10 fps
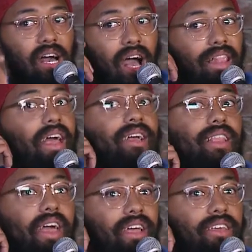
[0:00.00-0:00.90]

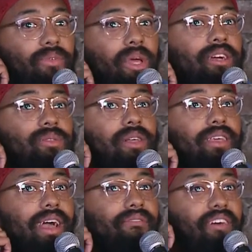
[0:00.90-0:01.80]
I well, here's one
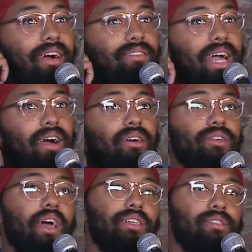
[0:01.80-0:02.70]
thing I found
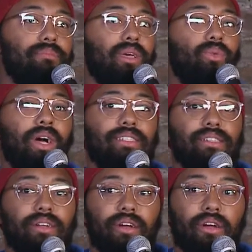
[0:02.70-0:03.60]
out as a
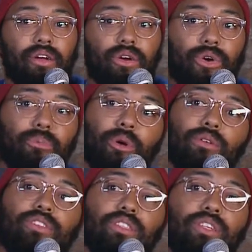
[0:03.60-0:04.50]
Midwesterner who
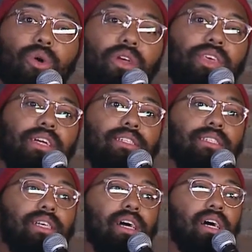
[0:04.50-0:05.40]
moved to the Northeast.